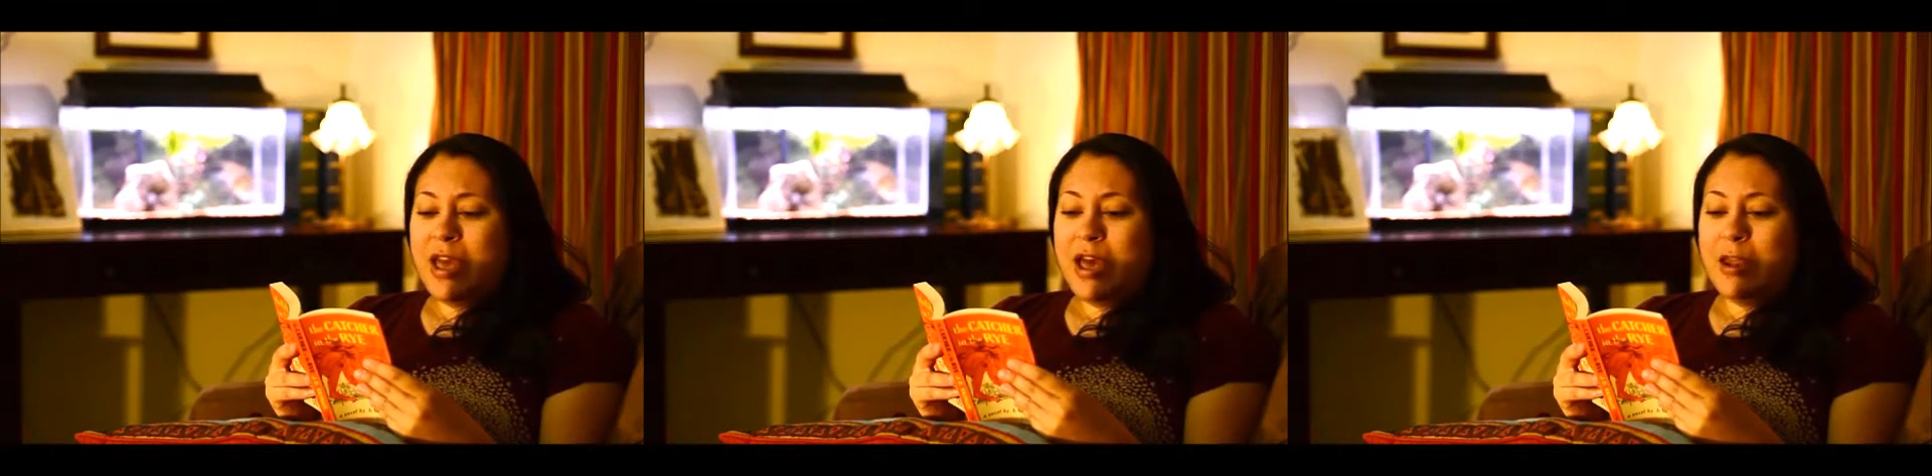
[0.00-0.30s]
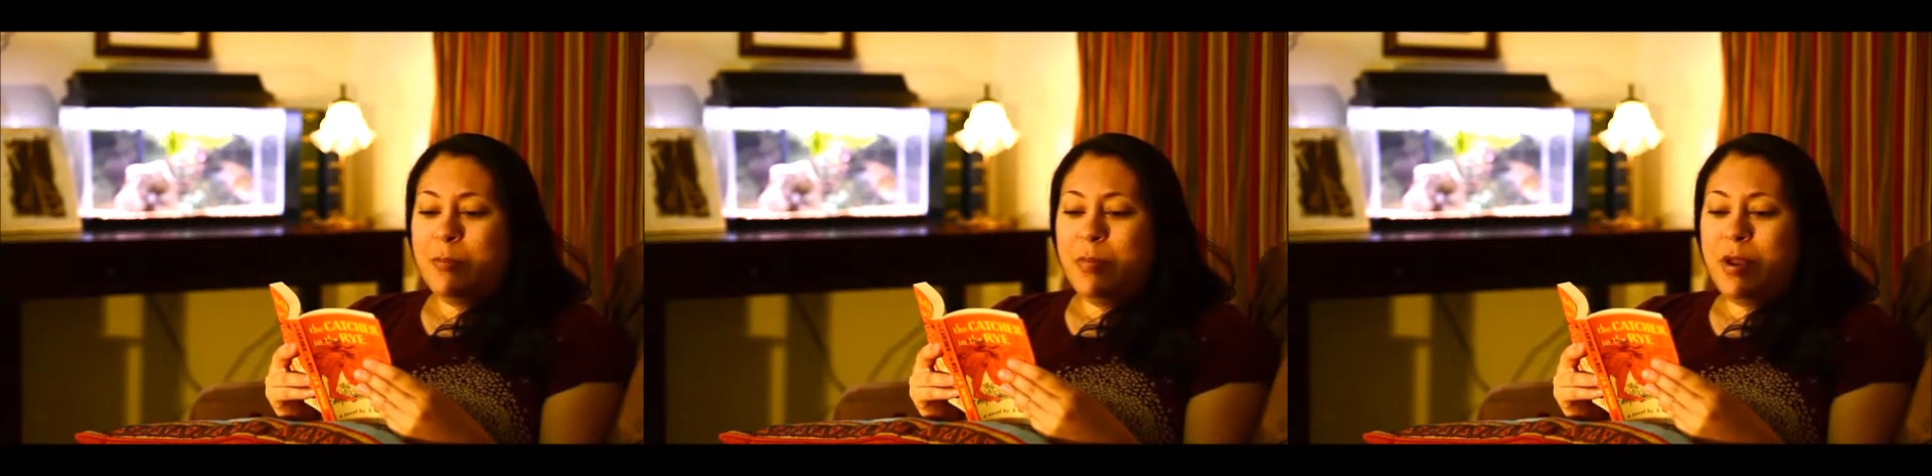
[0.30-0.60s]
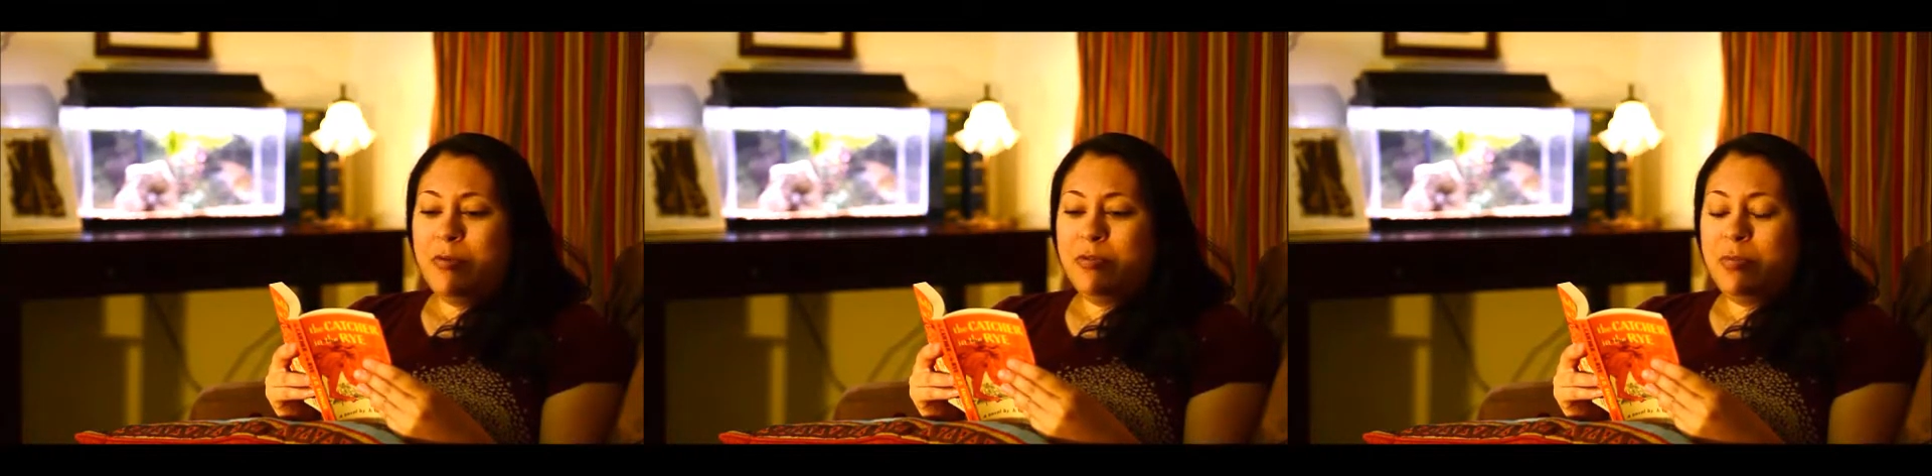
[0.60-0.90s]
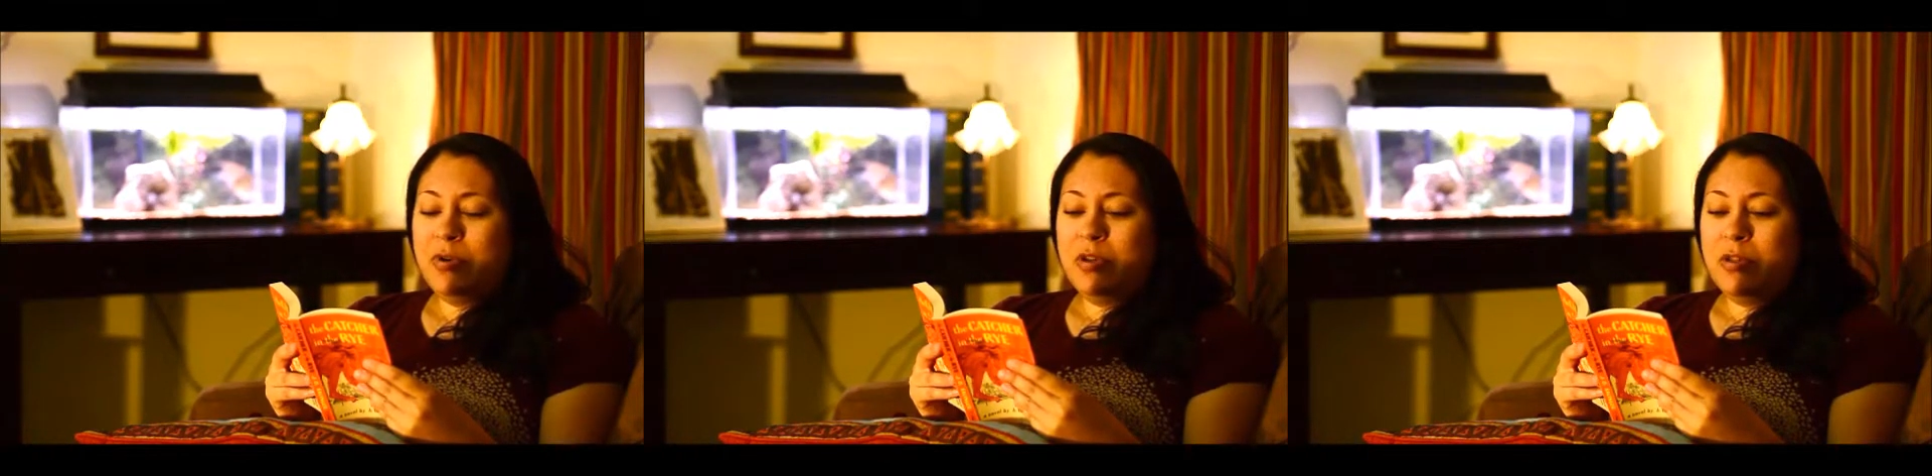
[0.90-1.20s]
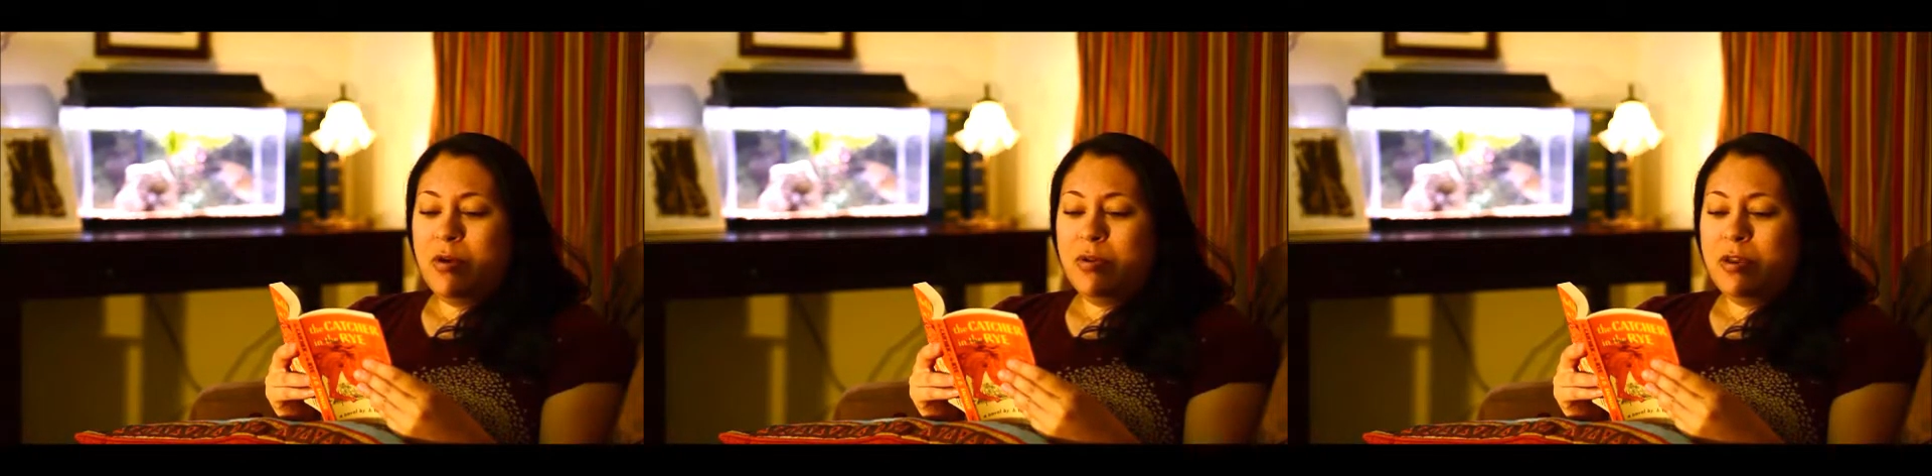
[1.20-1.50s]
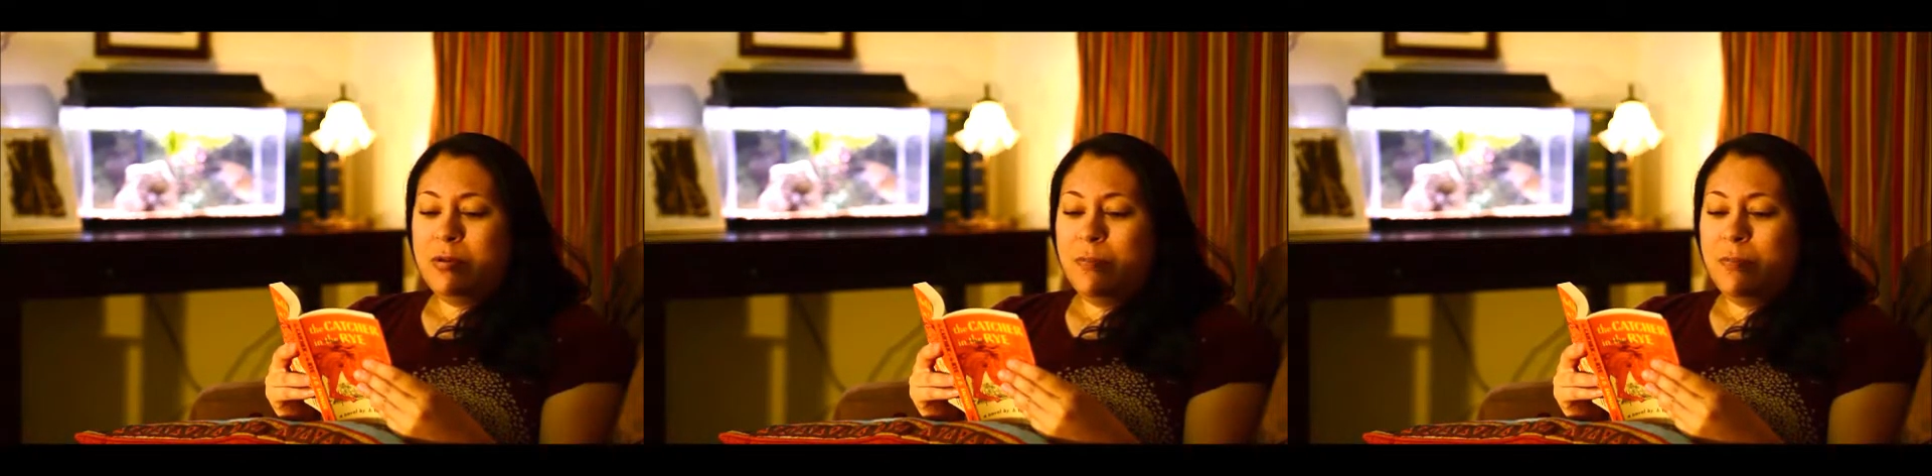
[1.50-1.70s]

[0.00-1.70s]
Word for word: had, but I was pretty loaded.